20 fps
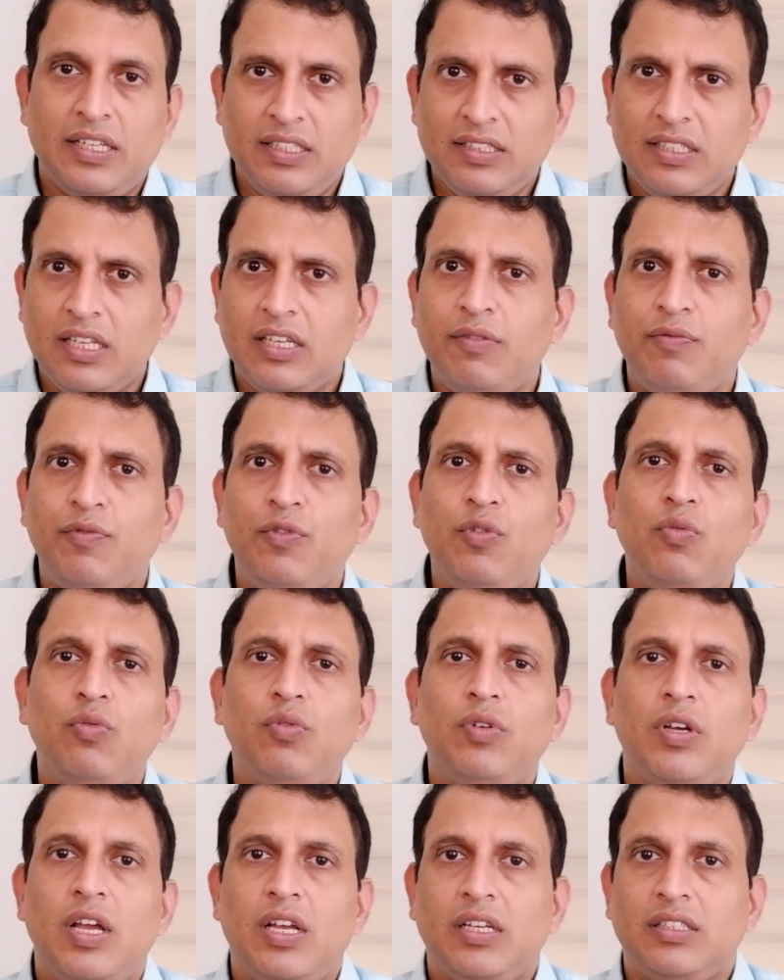These are the
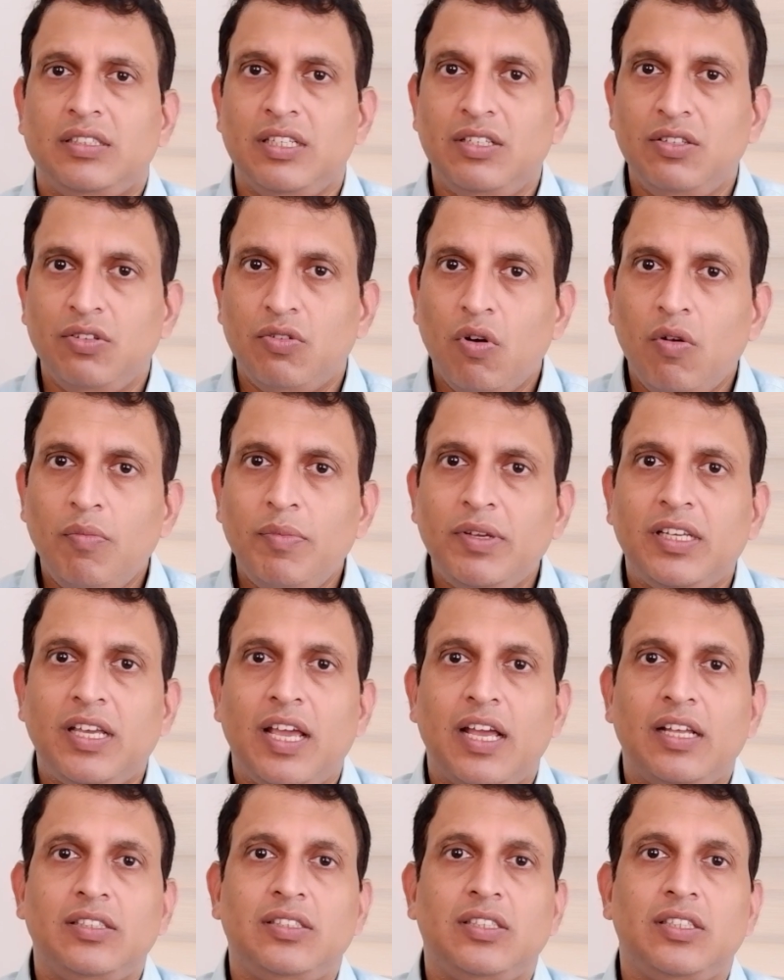few syndromic
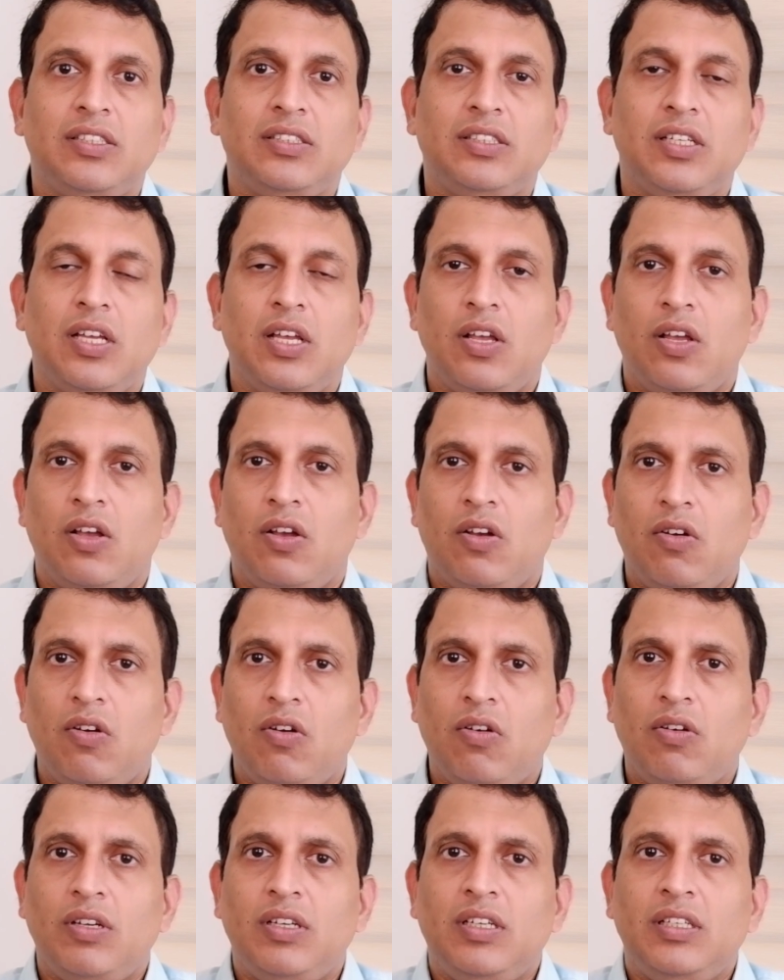cancers,
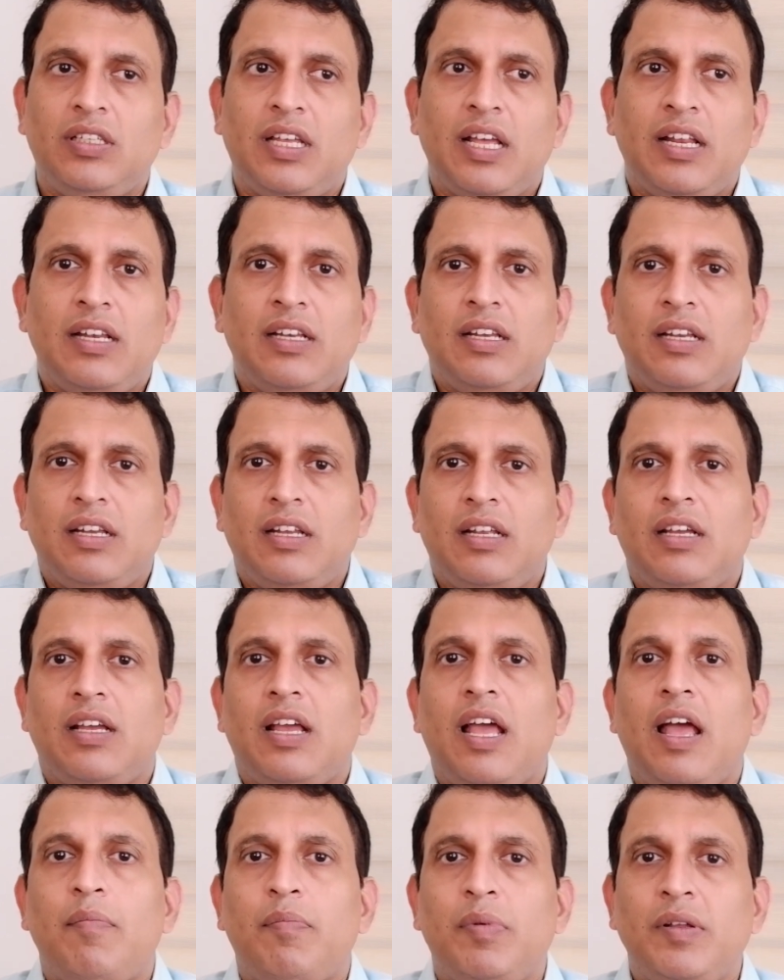or it can
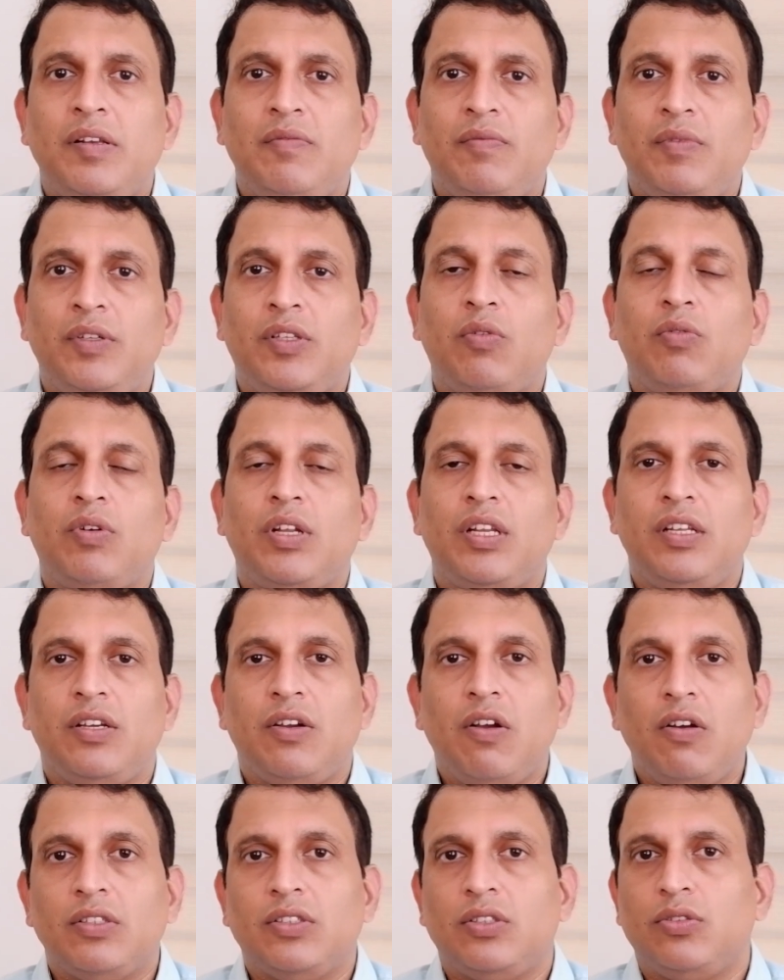happen without
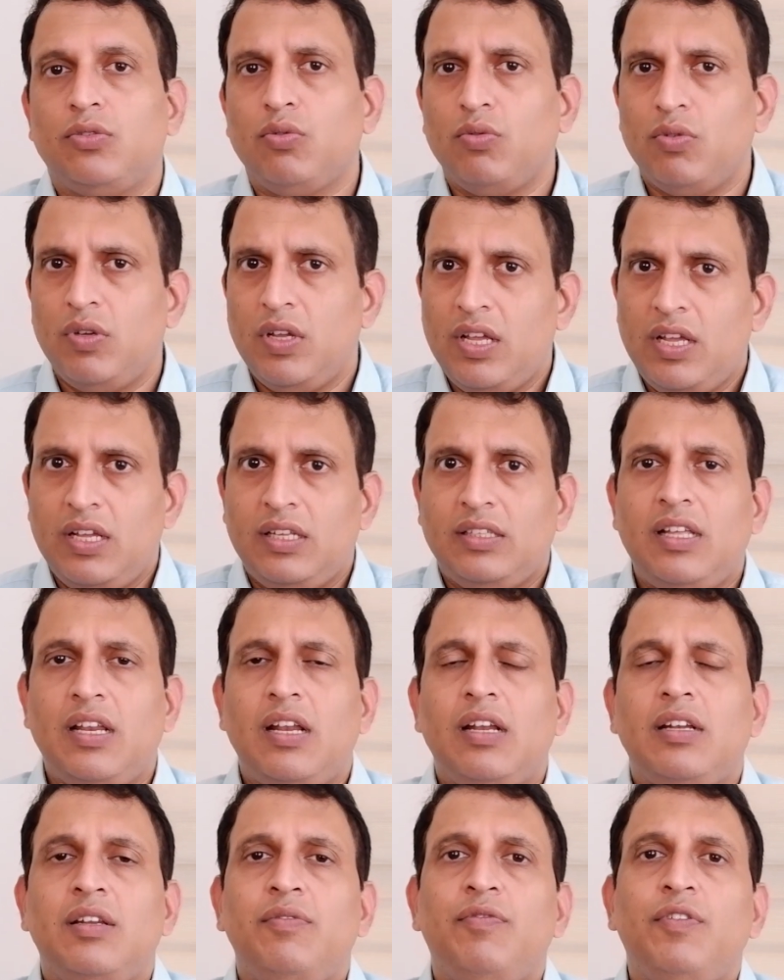any cause. So
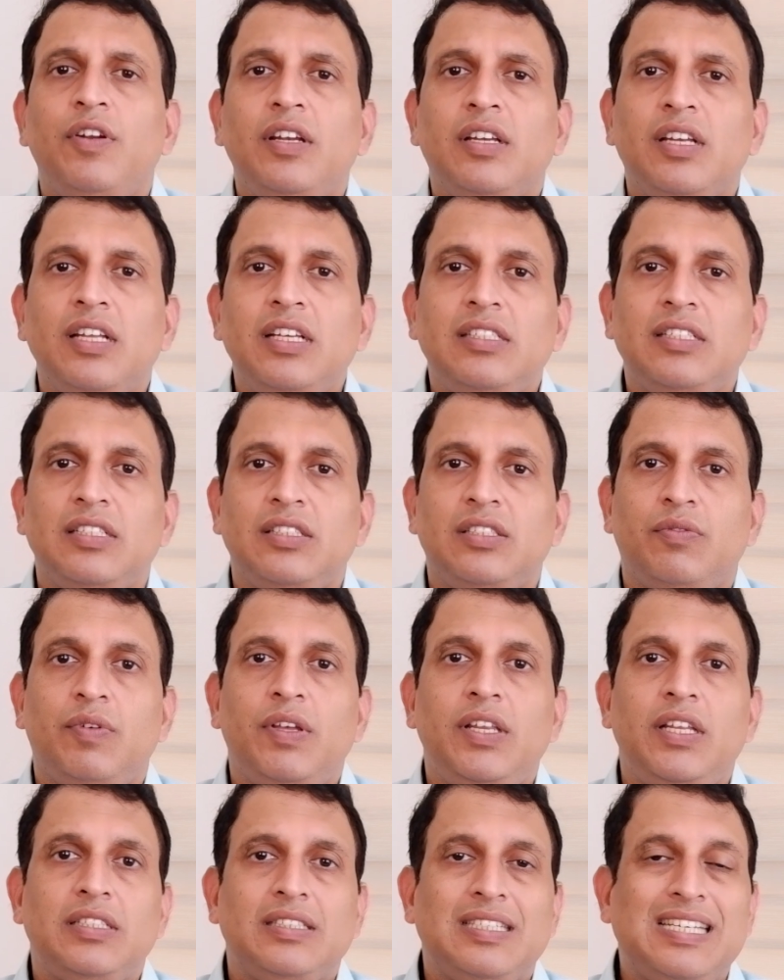there are different reasons,
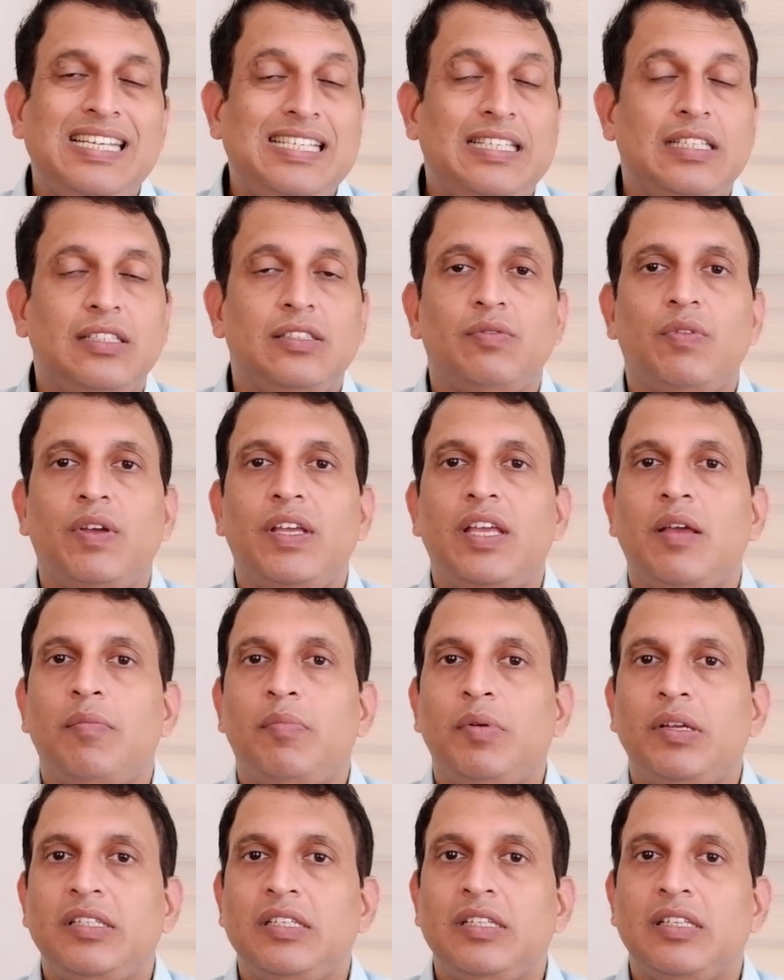various reasons why
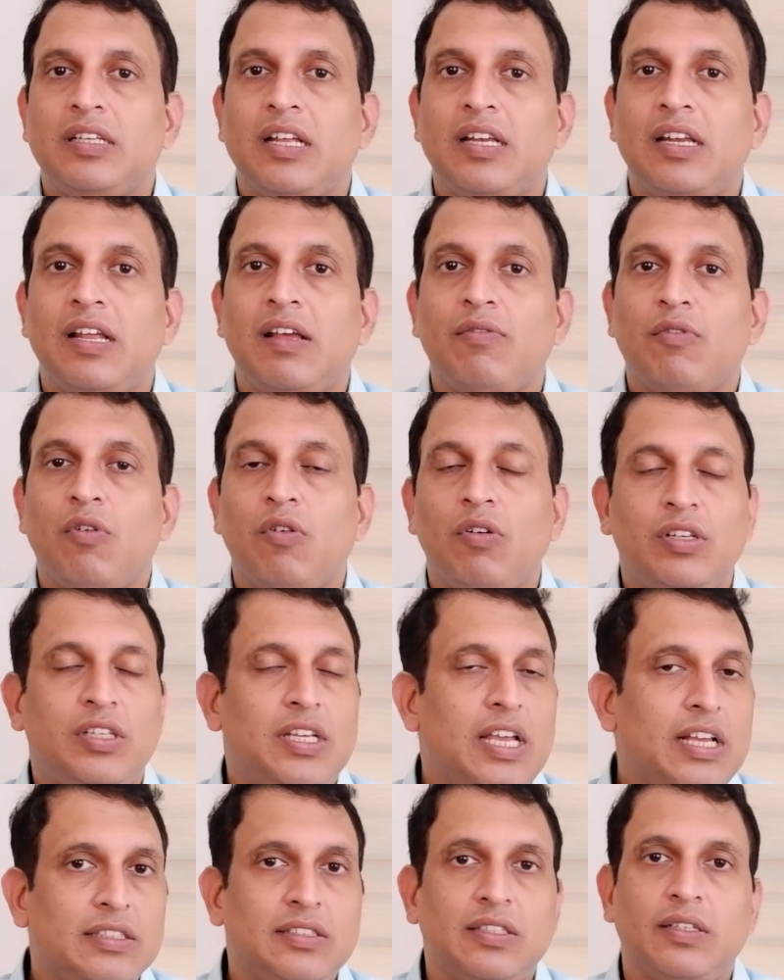a patient can have
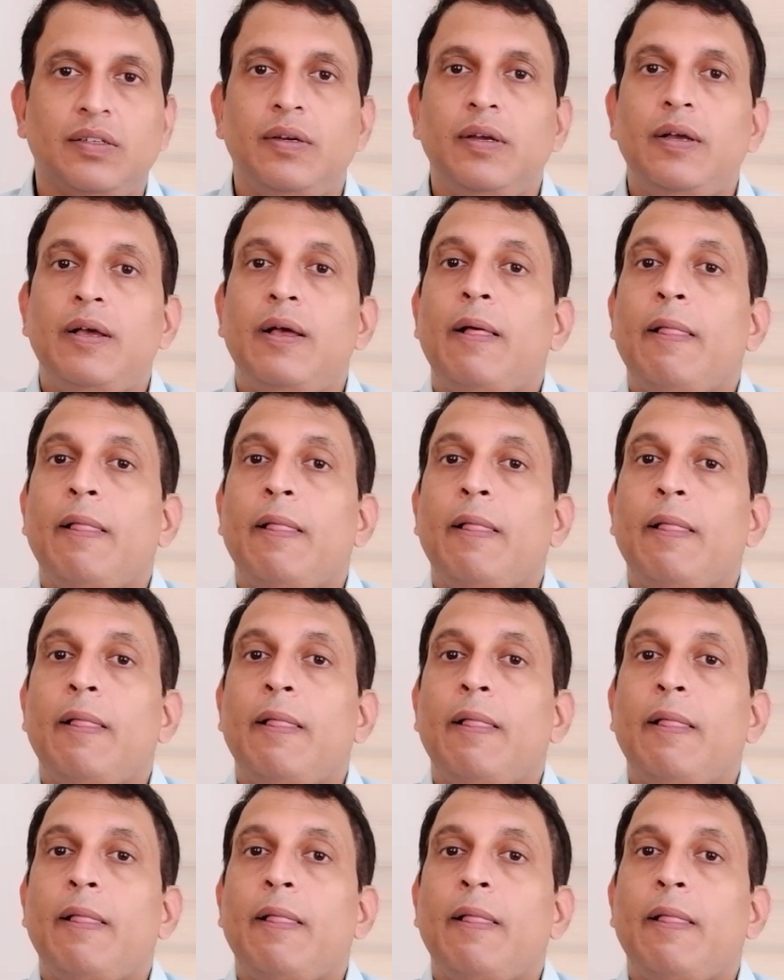colon cancer.